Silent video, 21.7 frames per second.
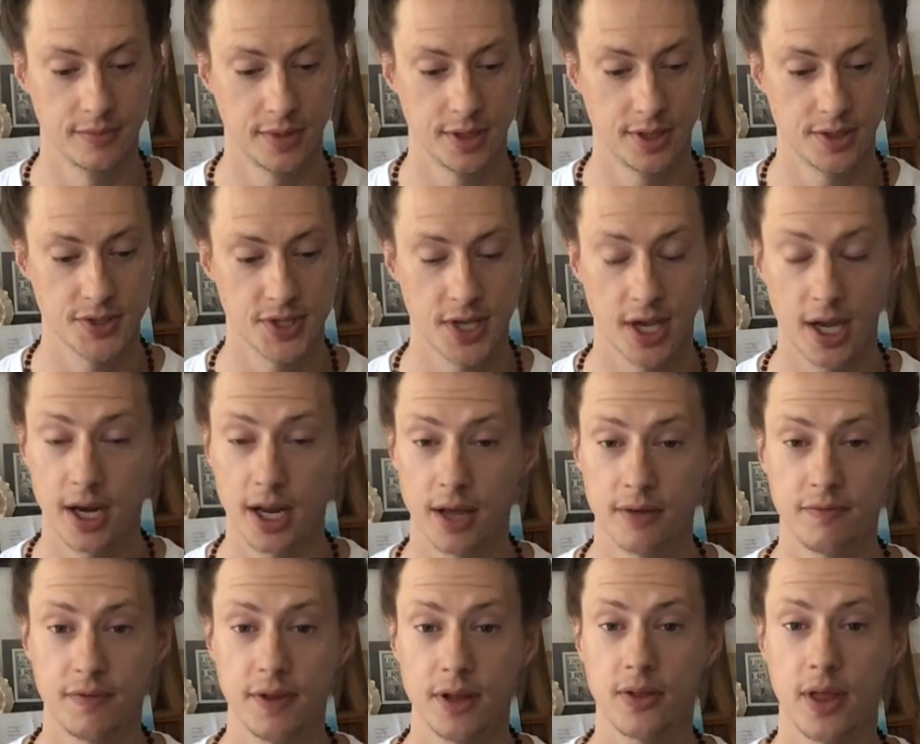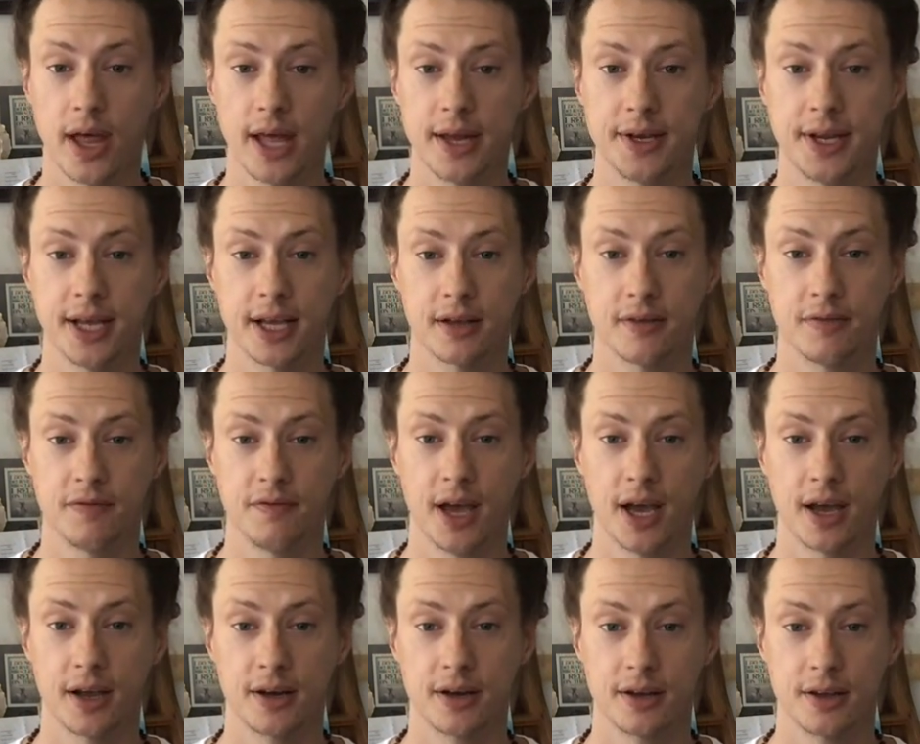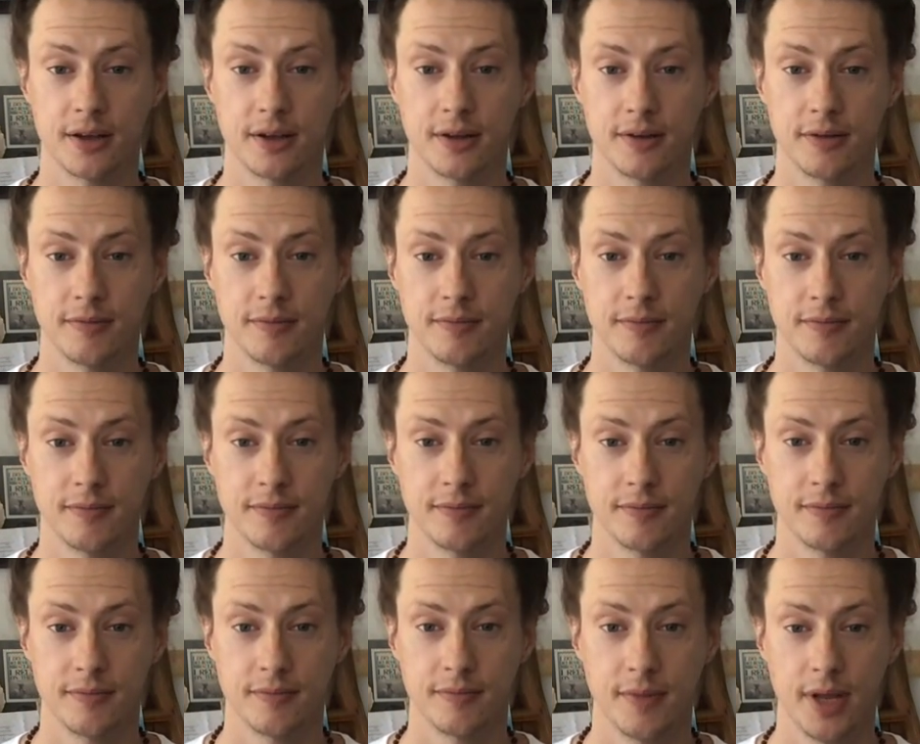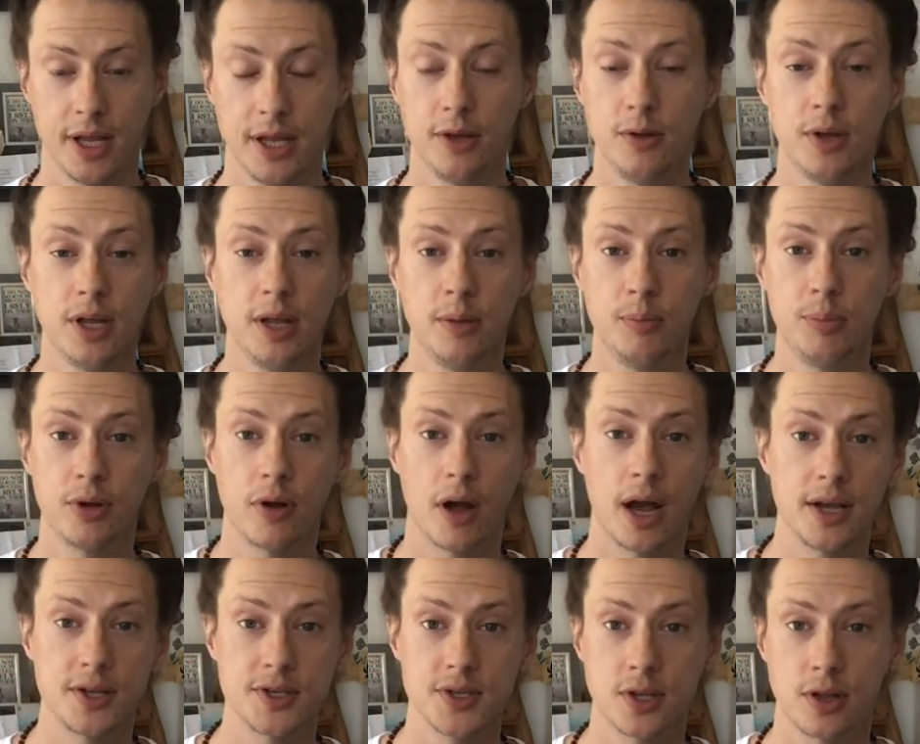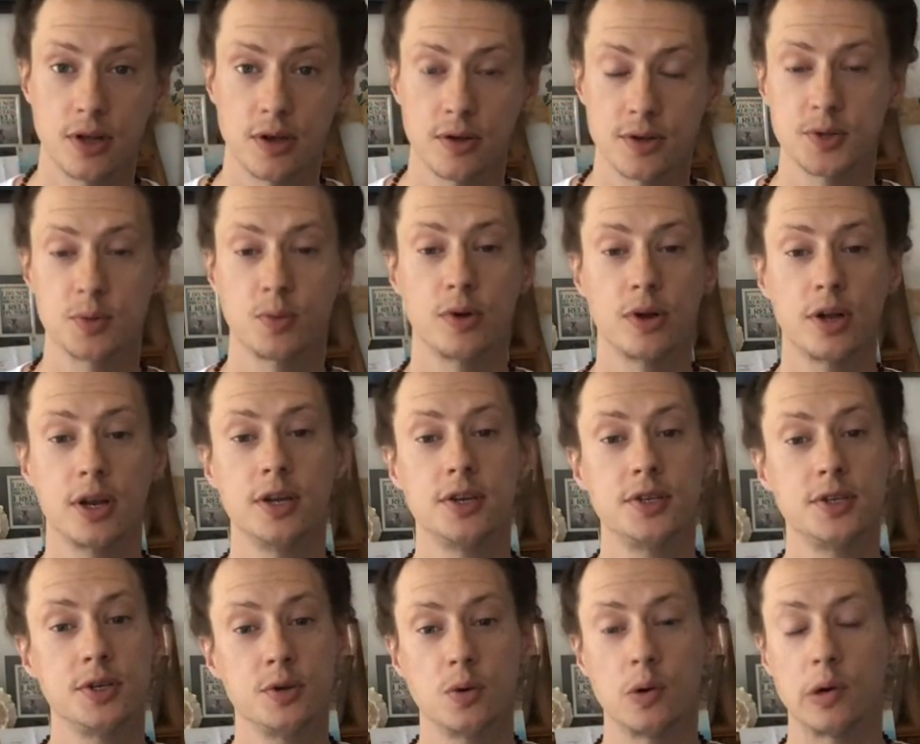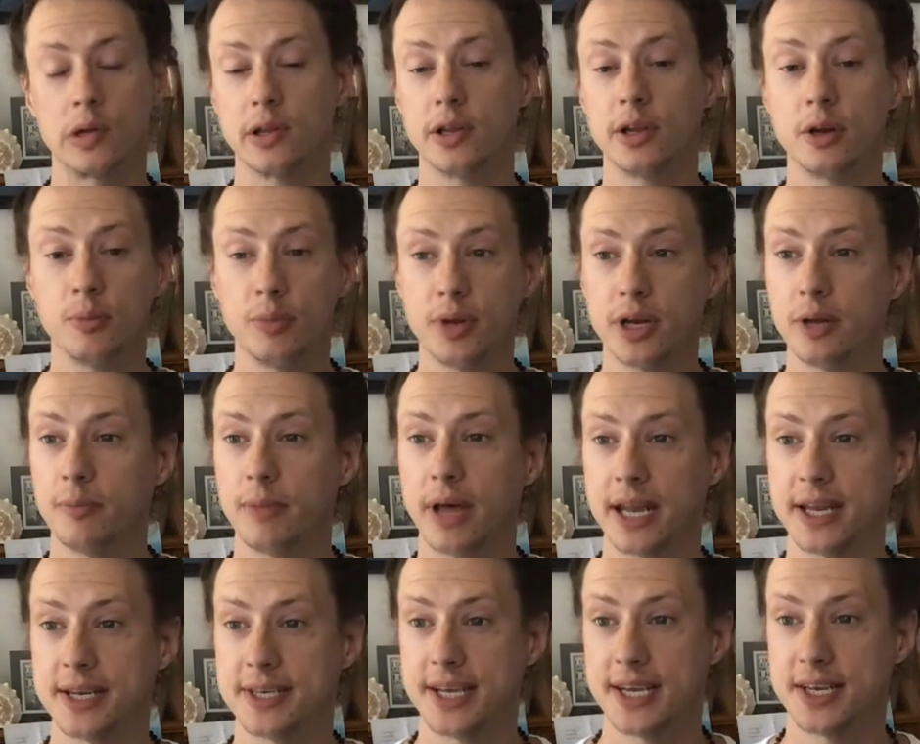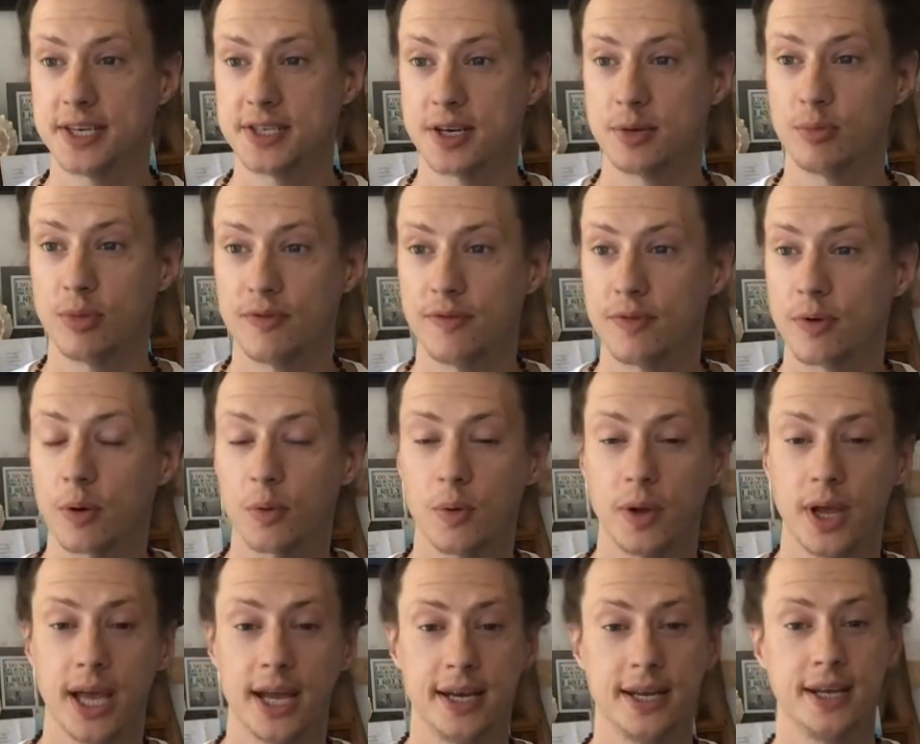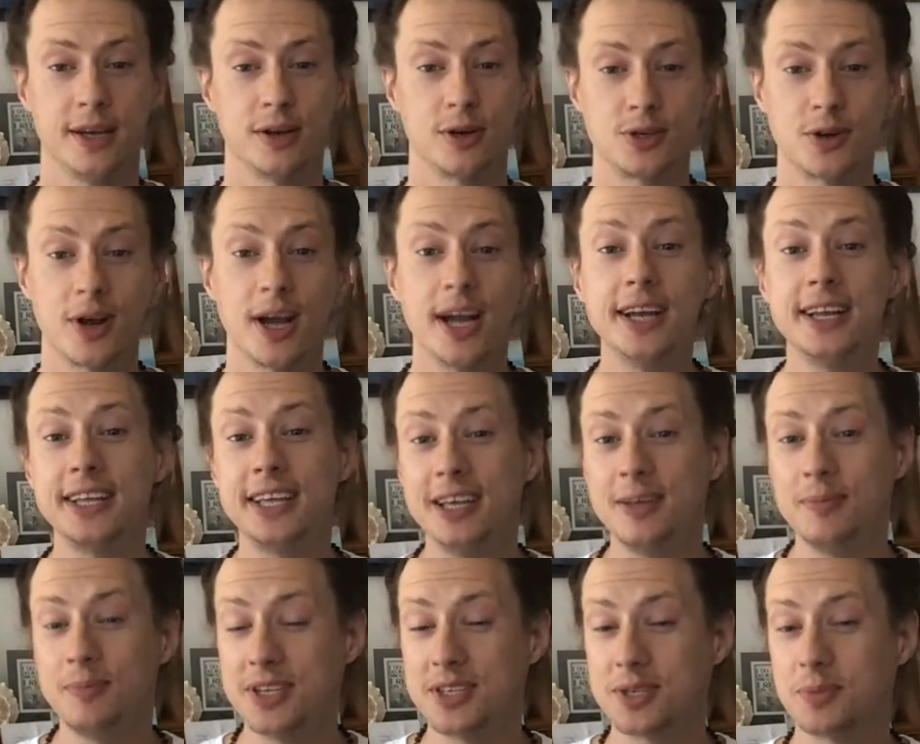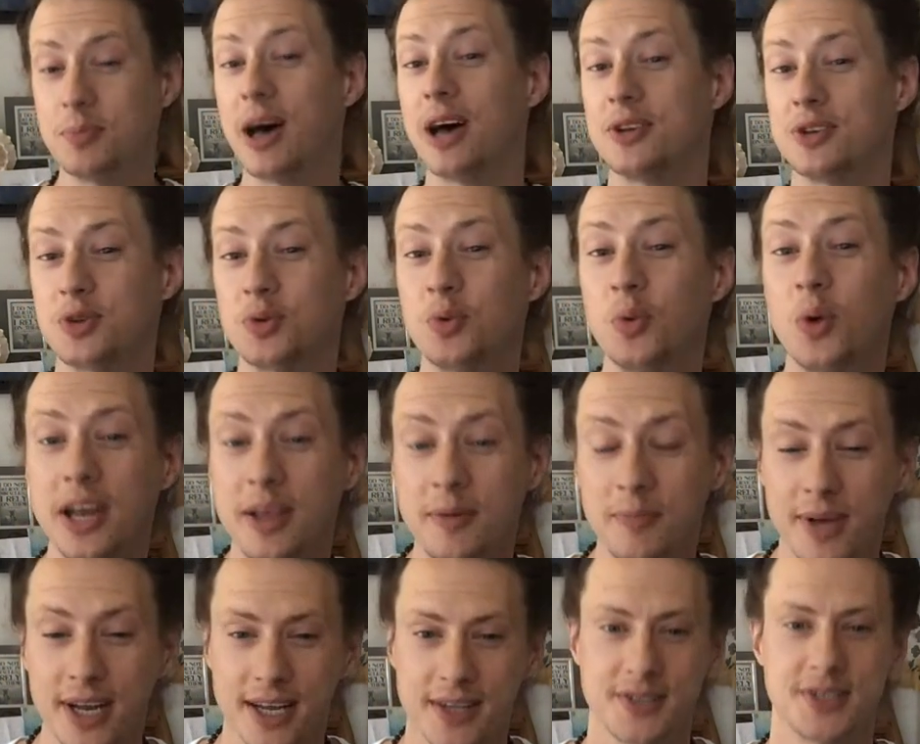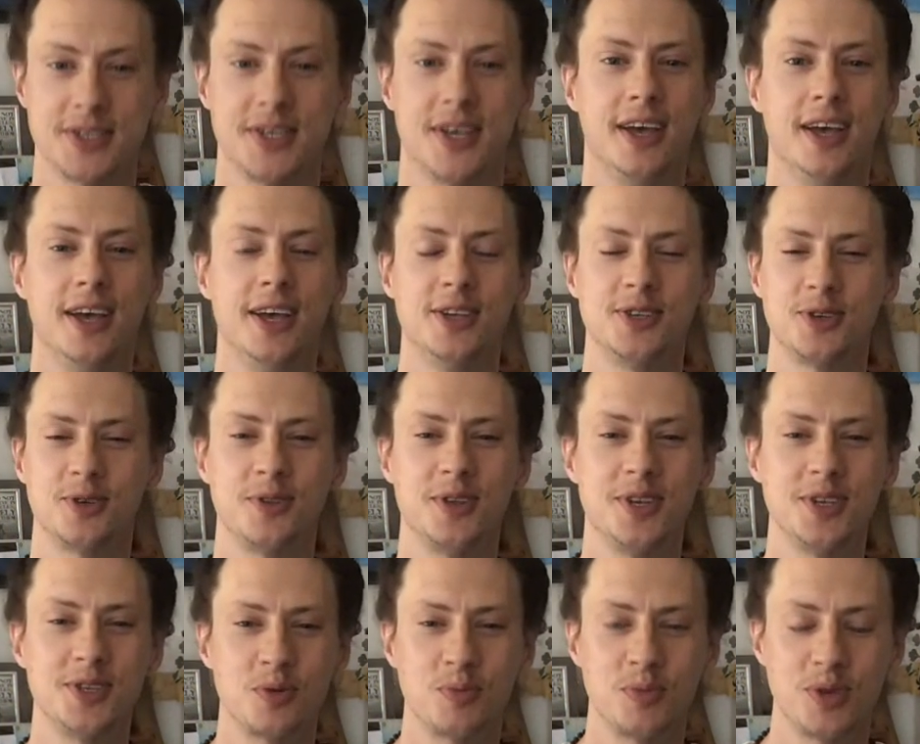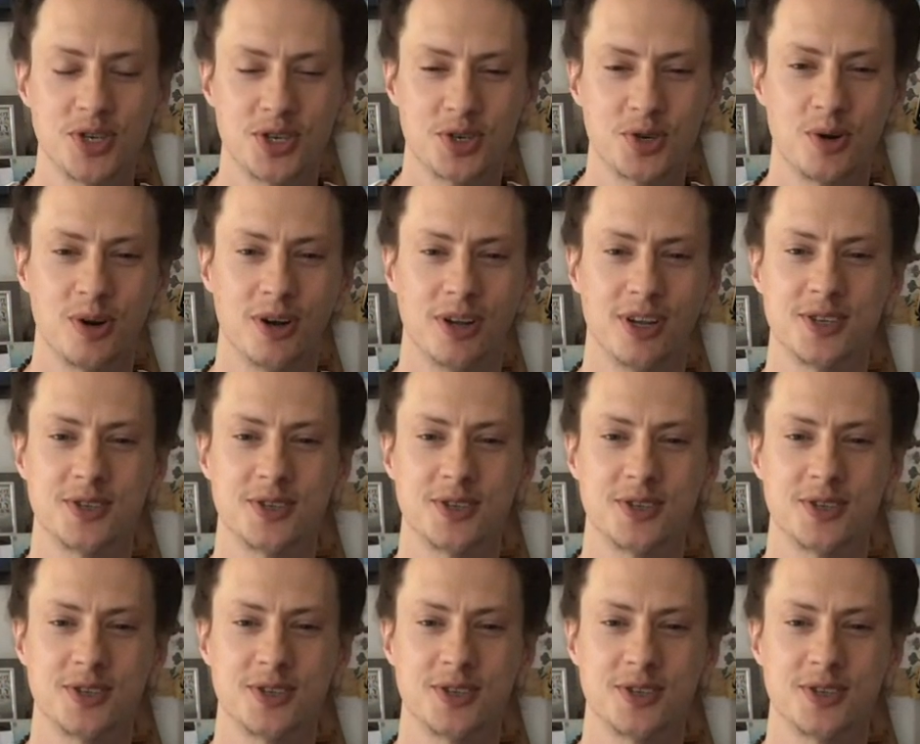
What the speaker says: Just kind of feel that take effect. You can keep your eyes closed. We're going to do a little bit of meditation before we end here, trying to keep these about 20 minutes. So these will be short.